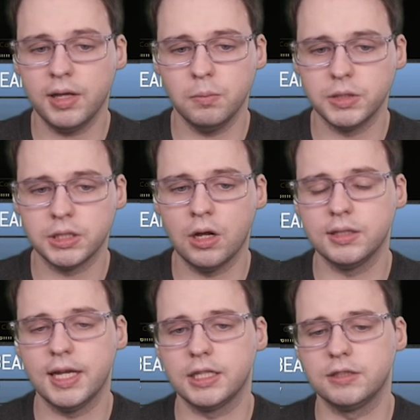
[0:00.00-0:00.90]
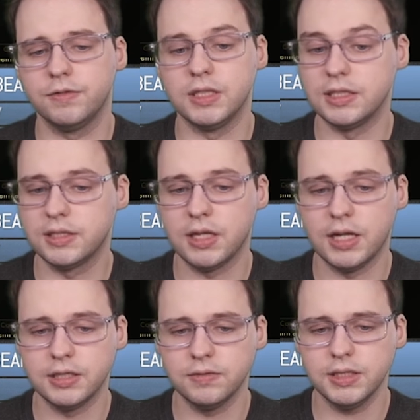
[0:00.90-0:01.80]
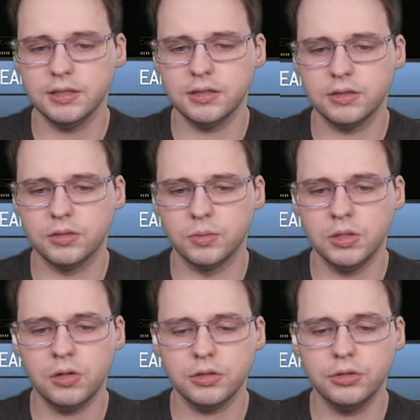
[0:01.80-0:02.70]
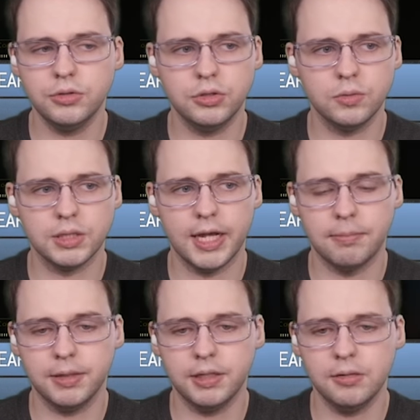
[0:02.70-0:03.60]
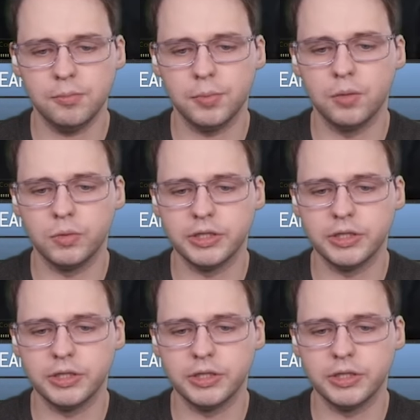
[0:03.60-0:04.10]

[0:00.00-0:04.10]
get much context for the start of this, so we're not too sure what's happening. But we